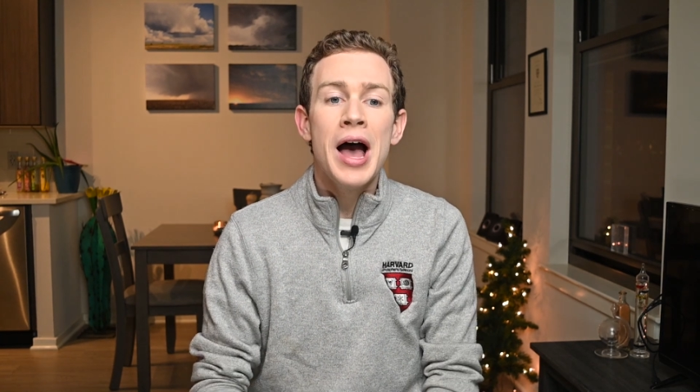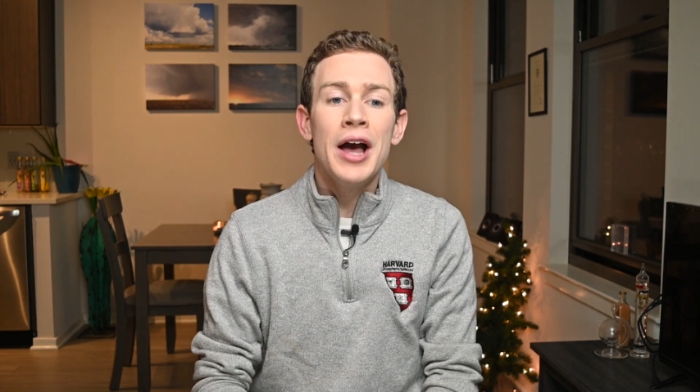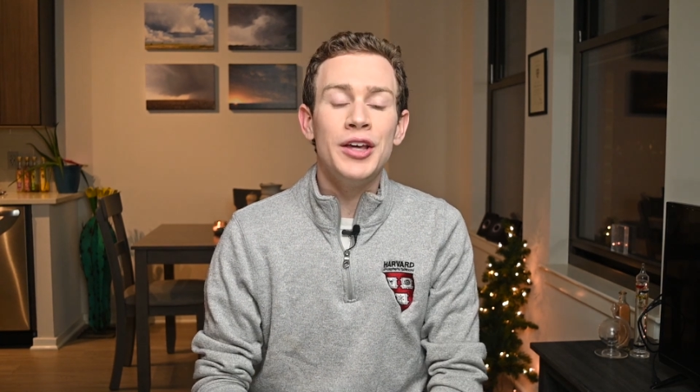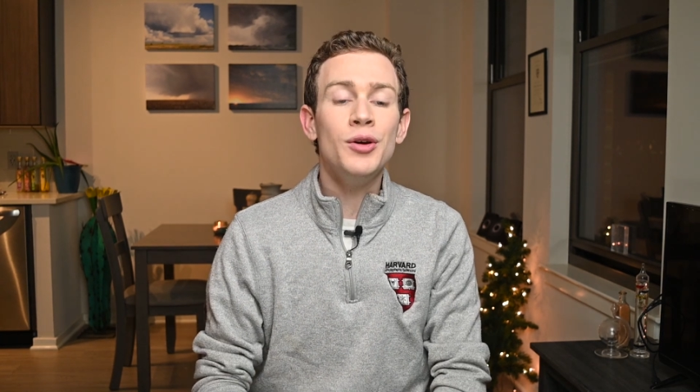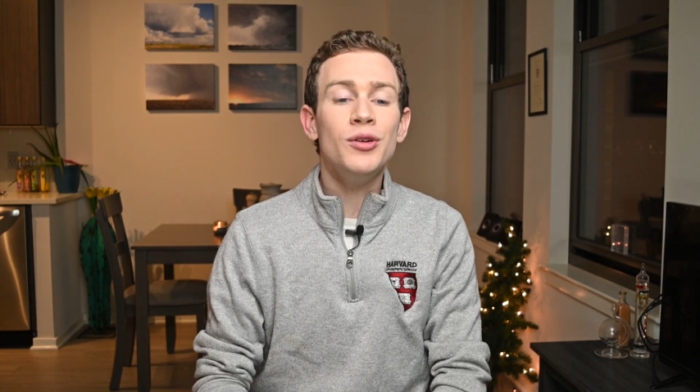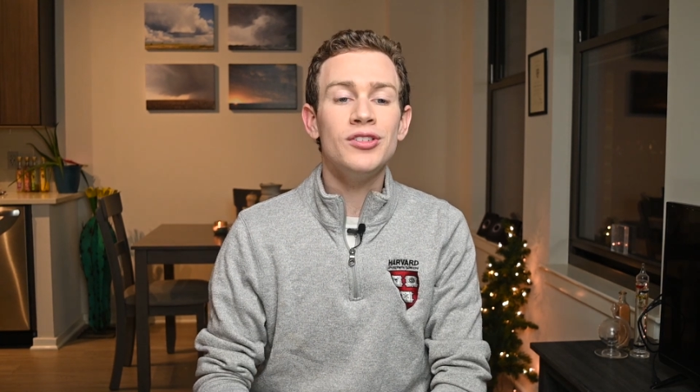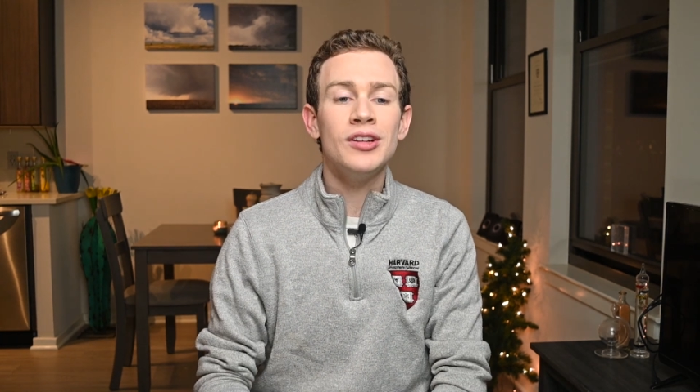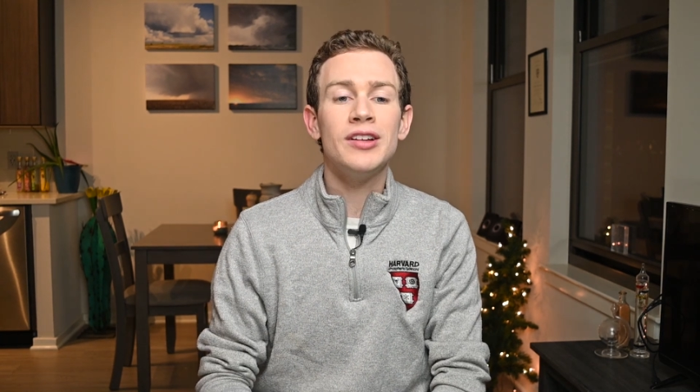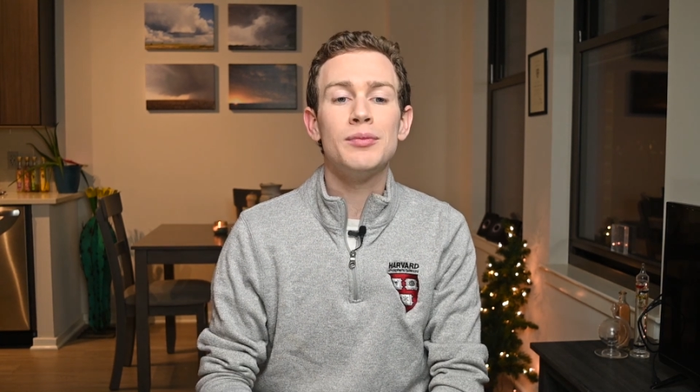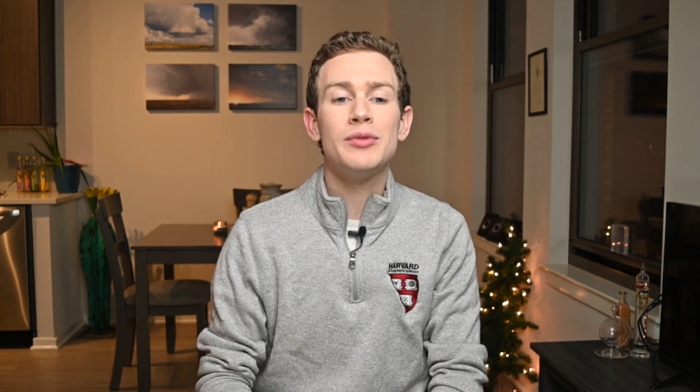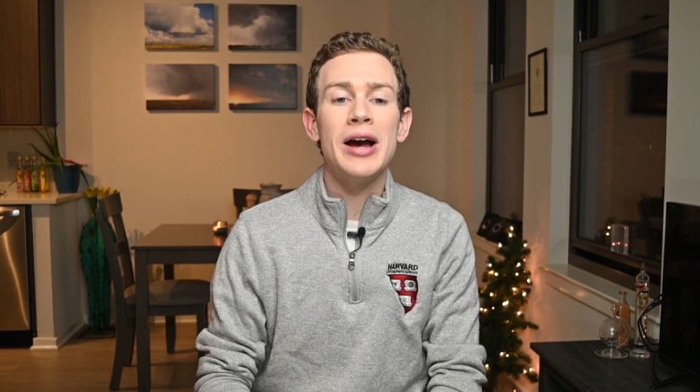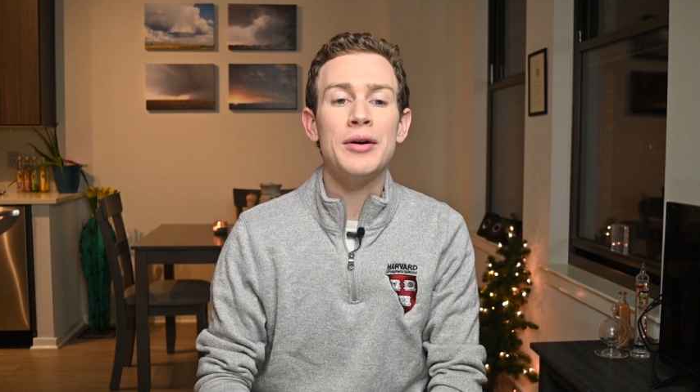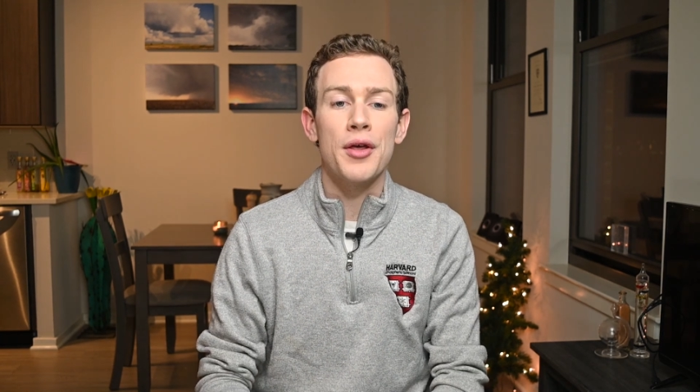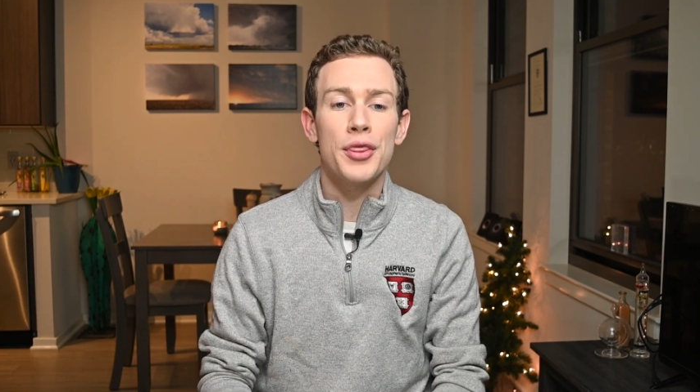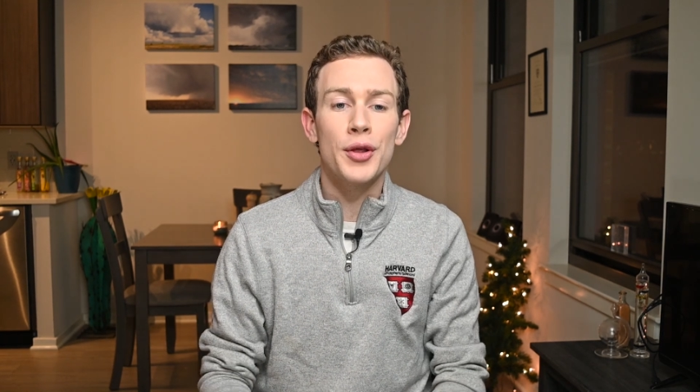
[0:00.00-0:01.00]
Houston dipped
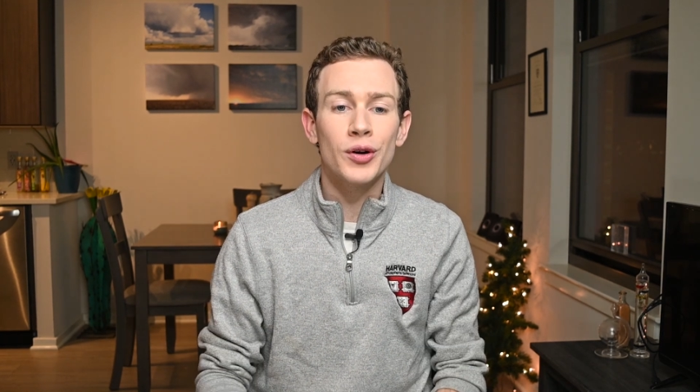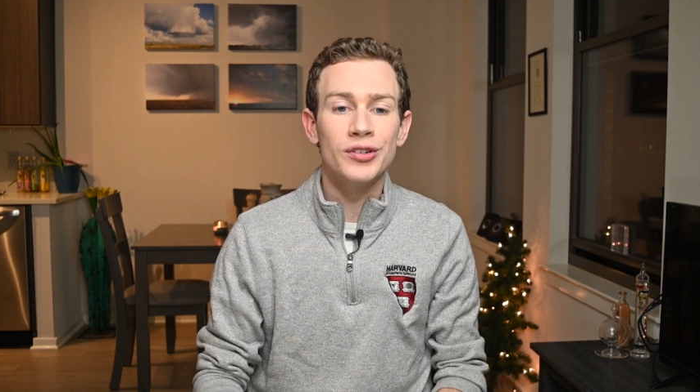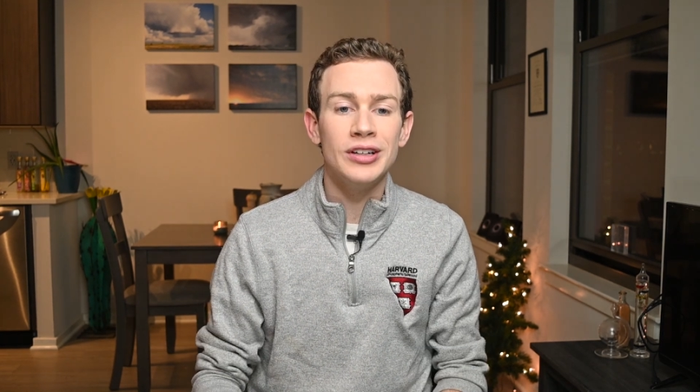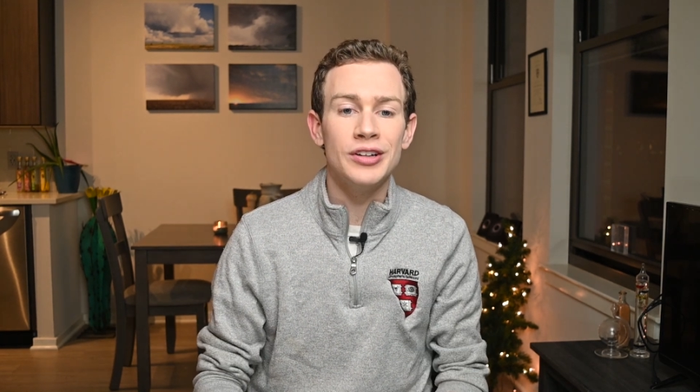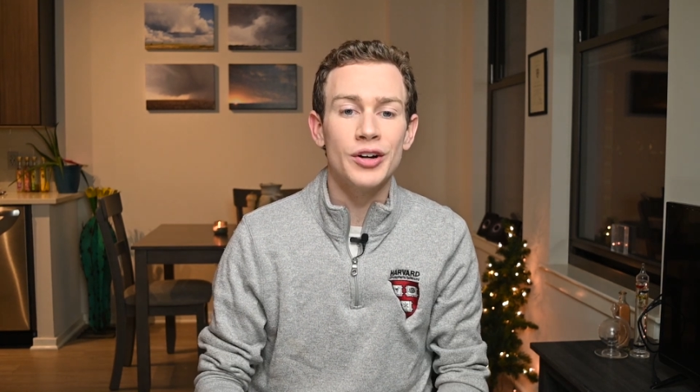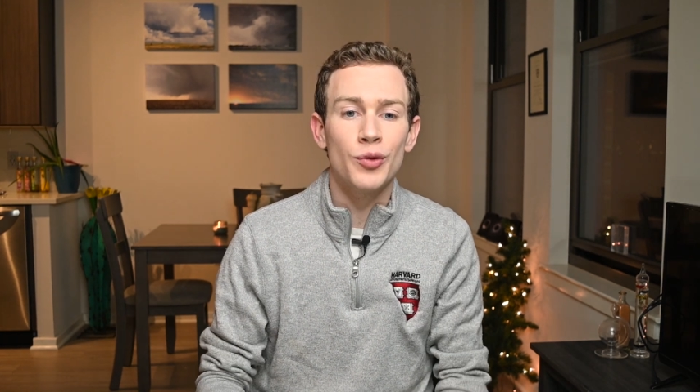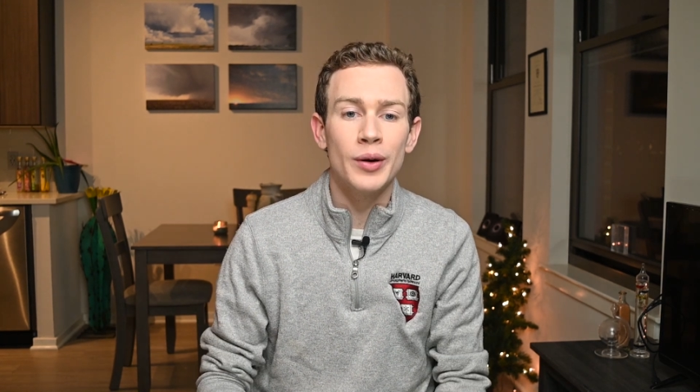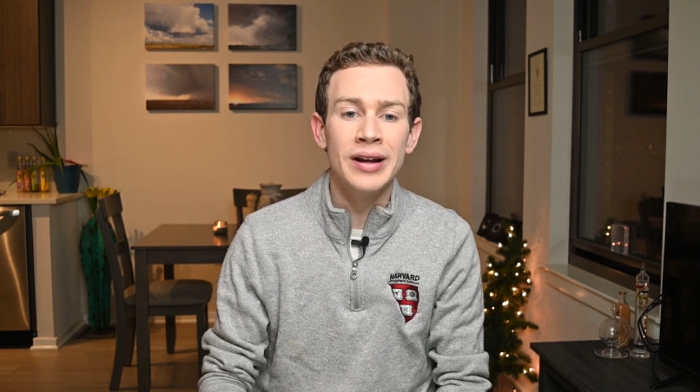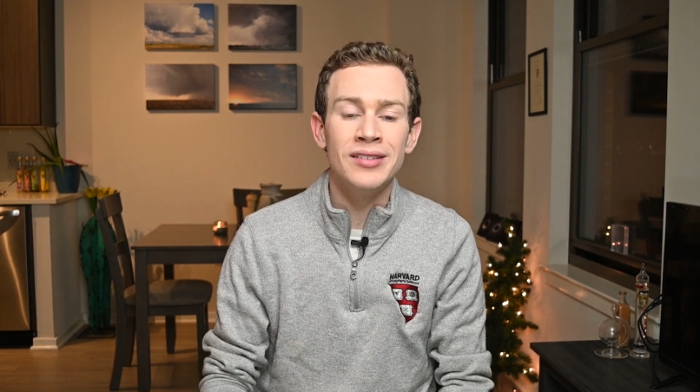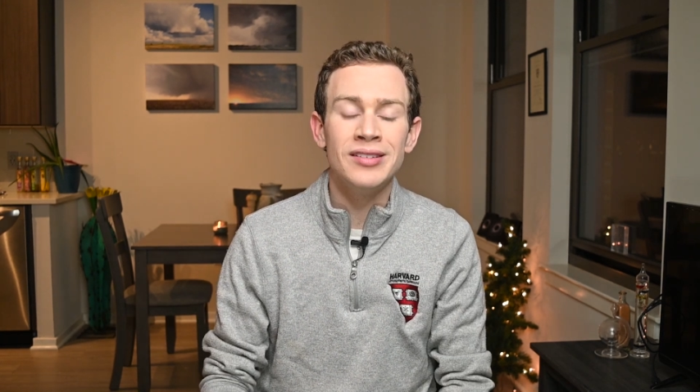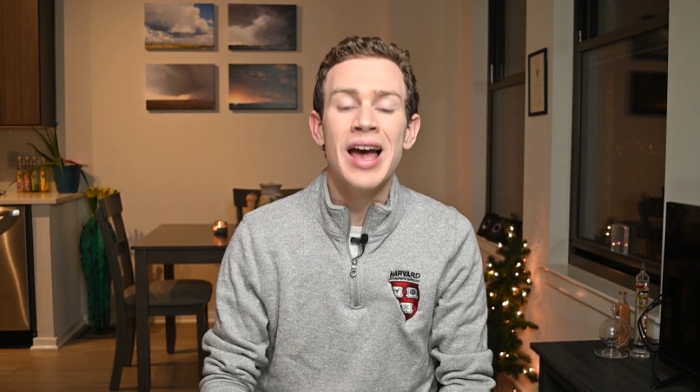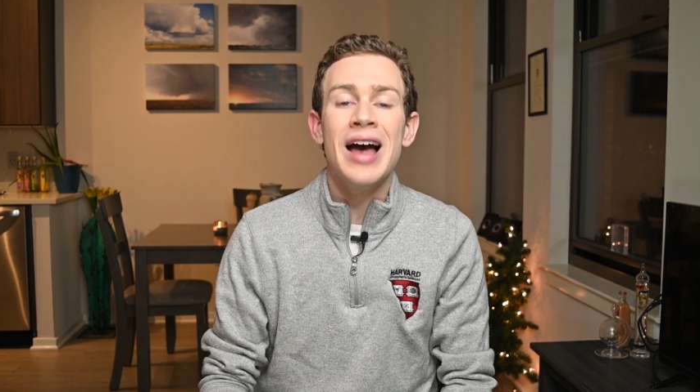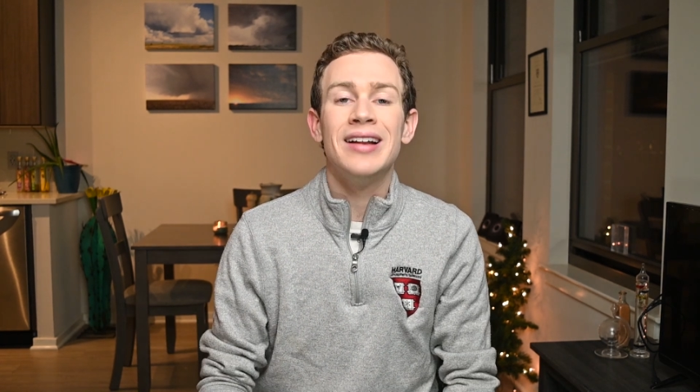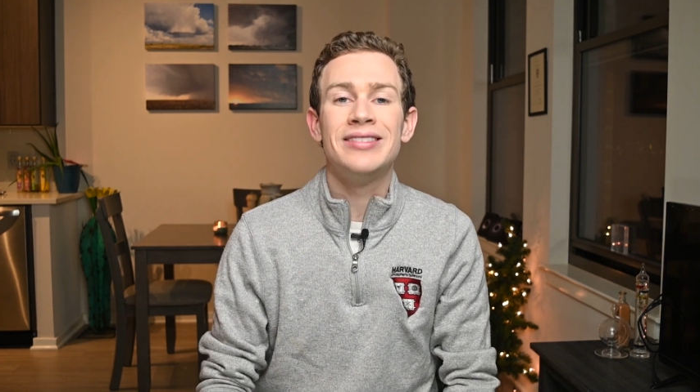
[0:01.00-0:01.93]
down to 13 degrees,